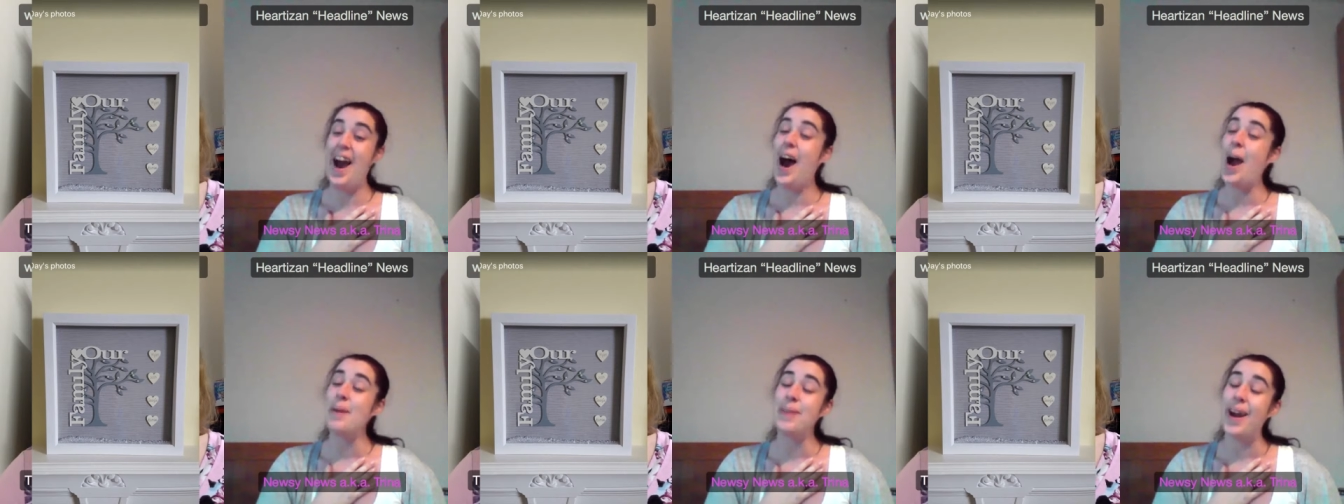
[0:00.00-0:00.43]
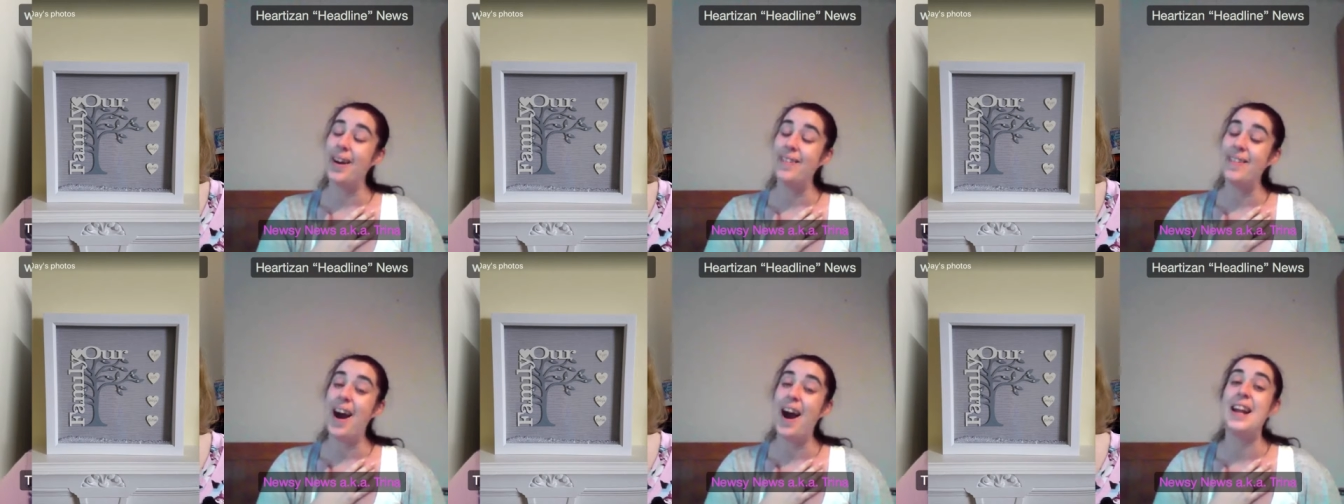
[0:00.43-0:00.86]
I
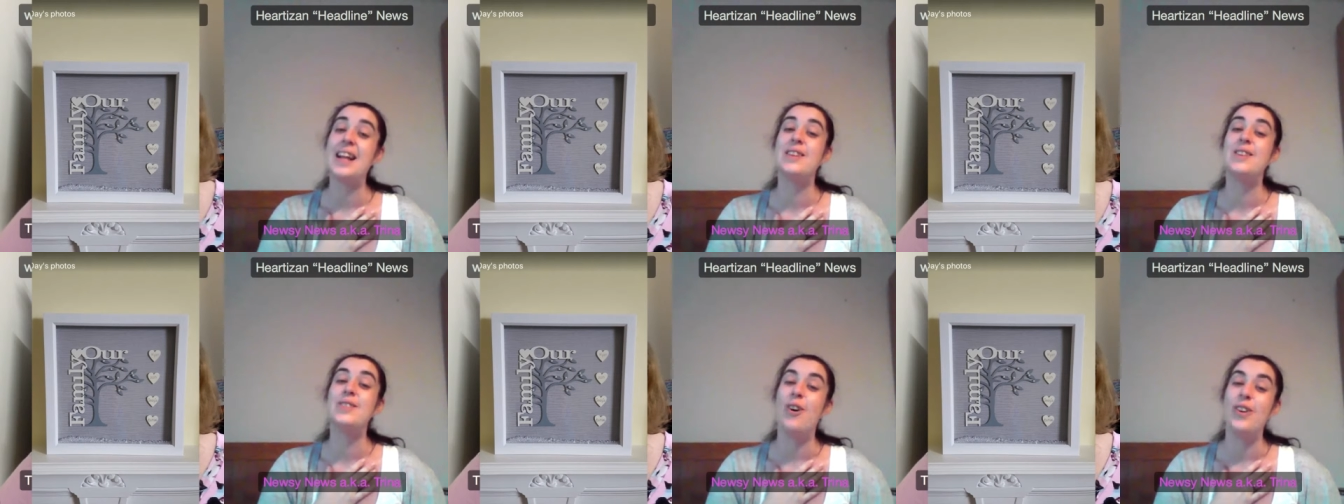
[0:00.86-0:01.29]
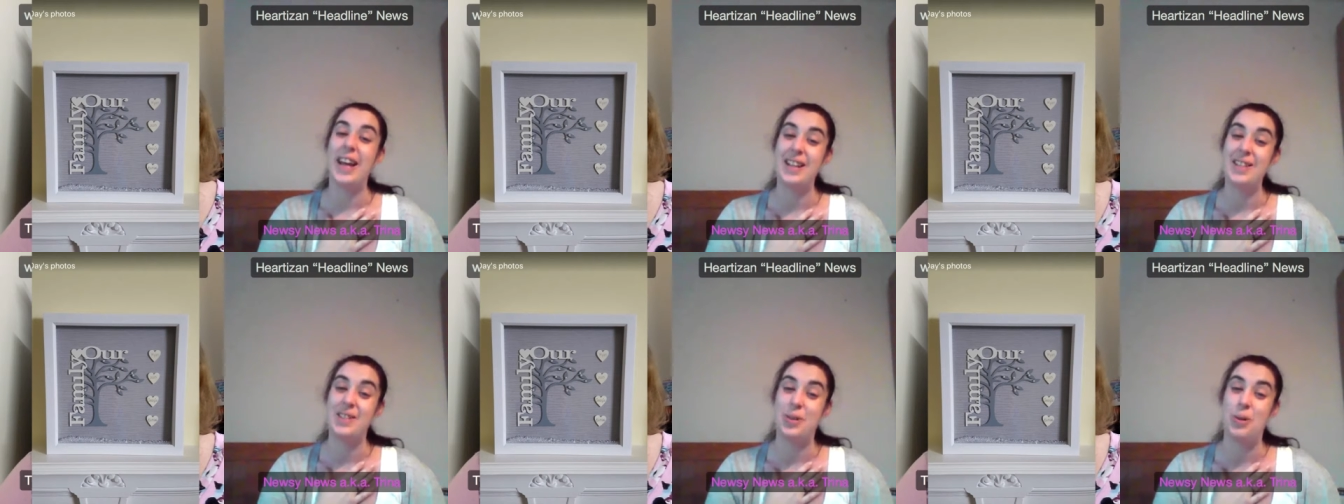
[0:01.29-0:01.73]
will. Her little
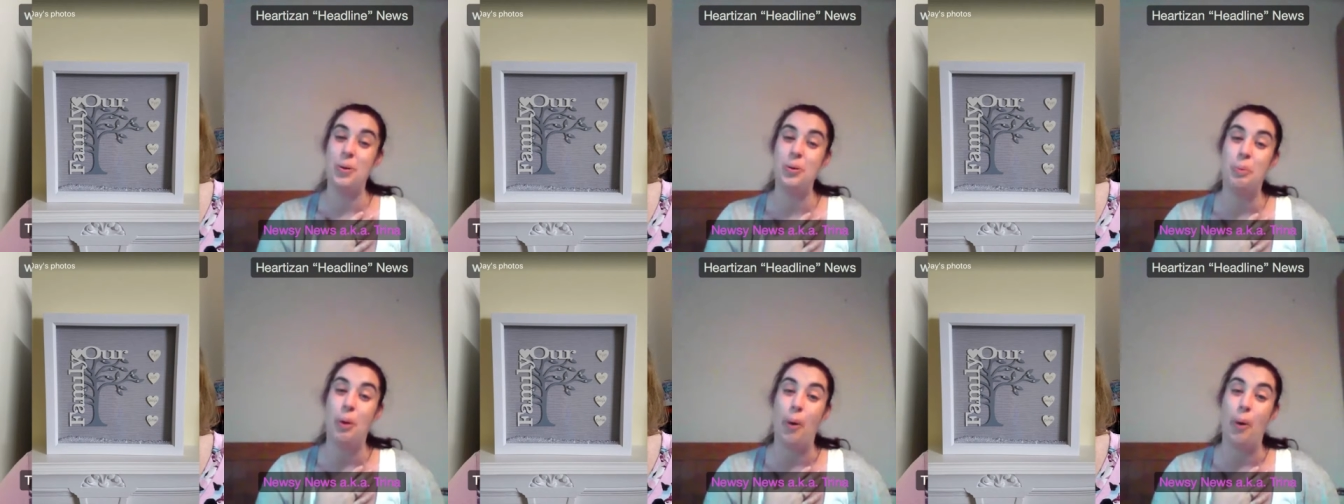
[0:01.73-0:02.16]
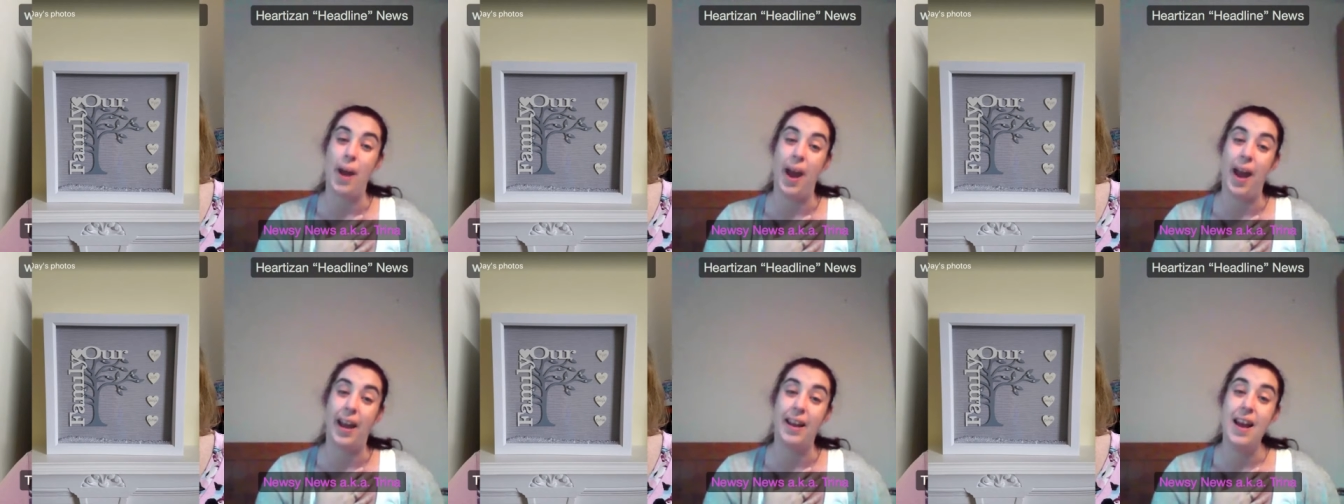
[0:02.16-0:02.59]
doggy's called
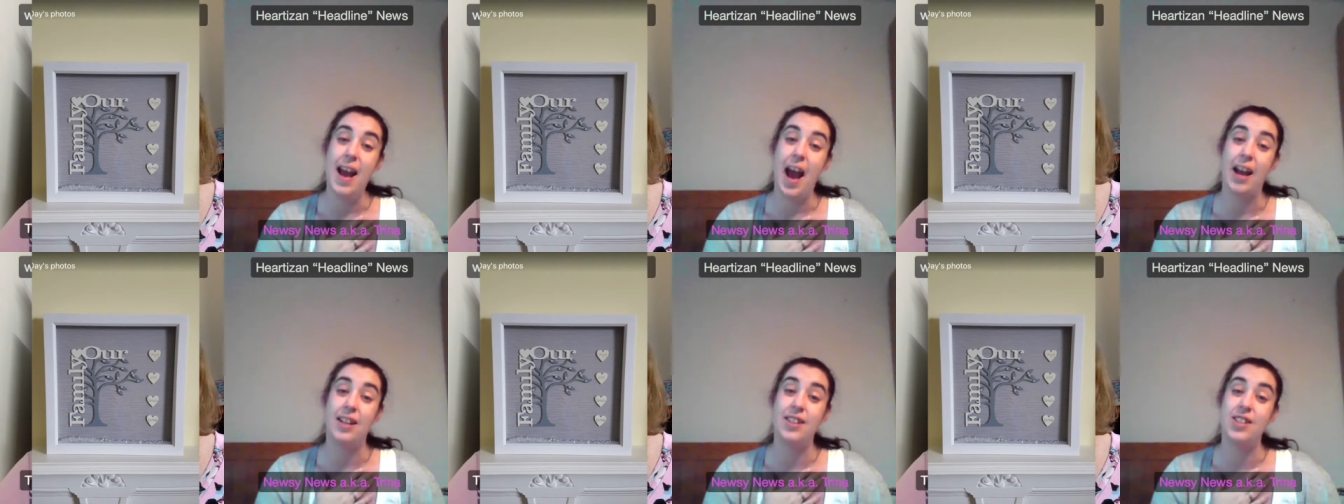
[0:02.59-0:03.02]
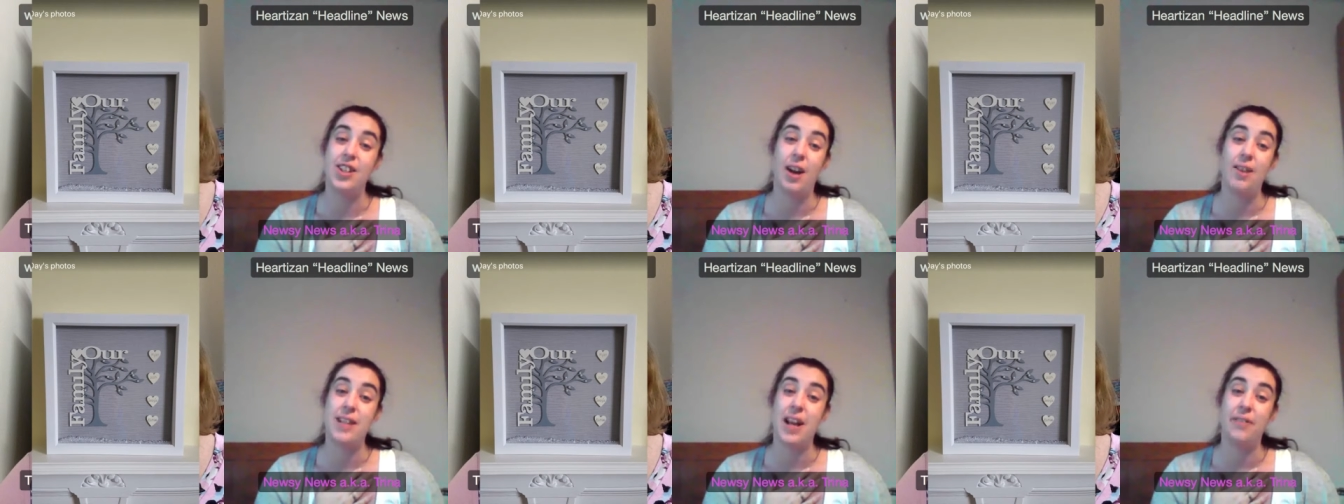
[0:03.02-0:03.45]
Poppy, and she
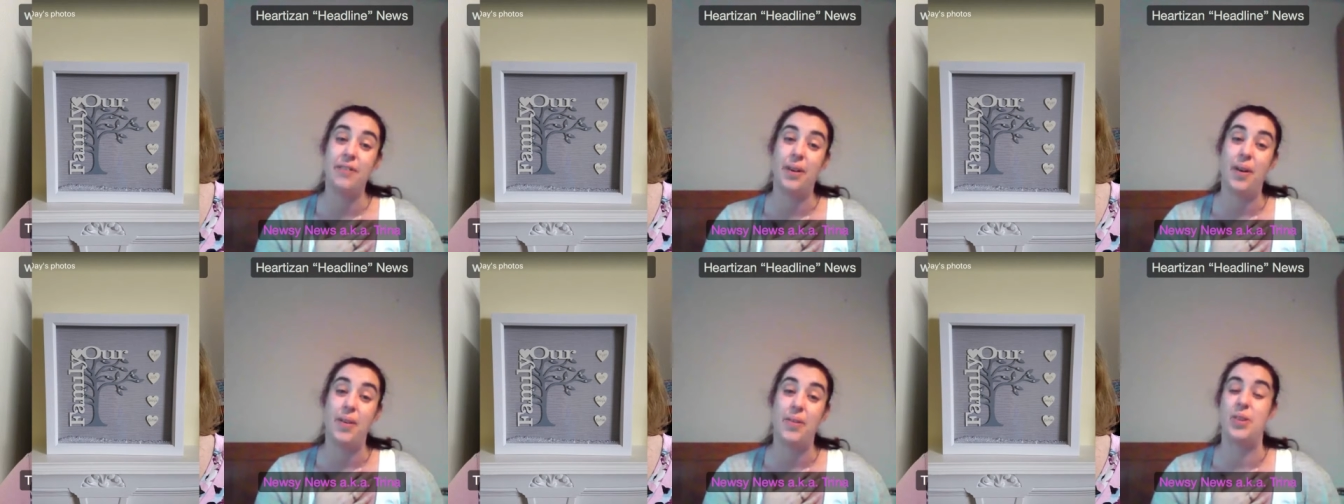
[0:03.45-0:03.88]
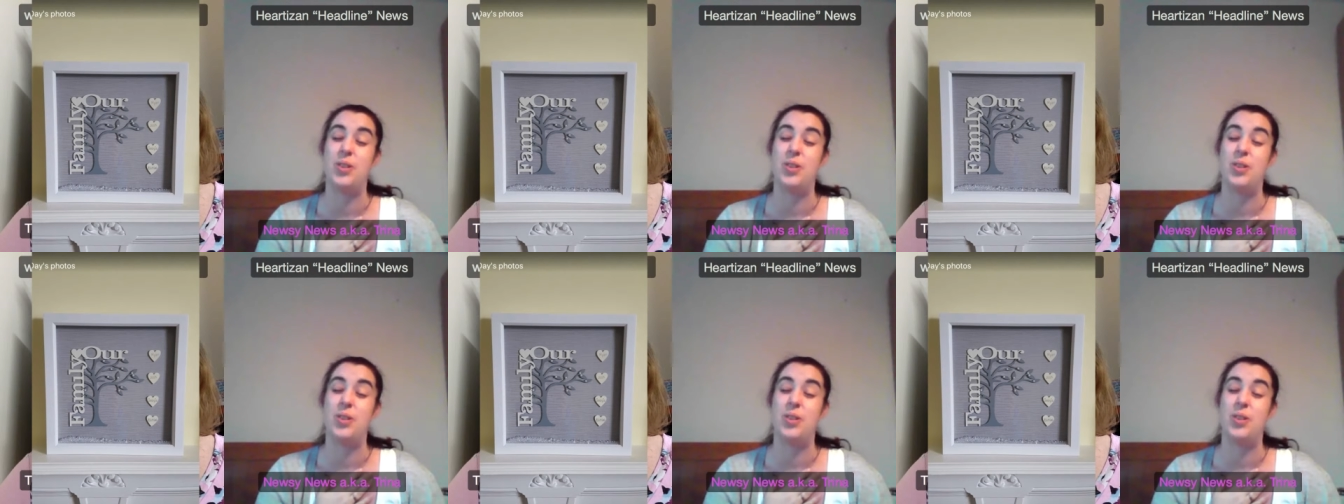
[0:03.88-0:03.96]
goes everywhere though.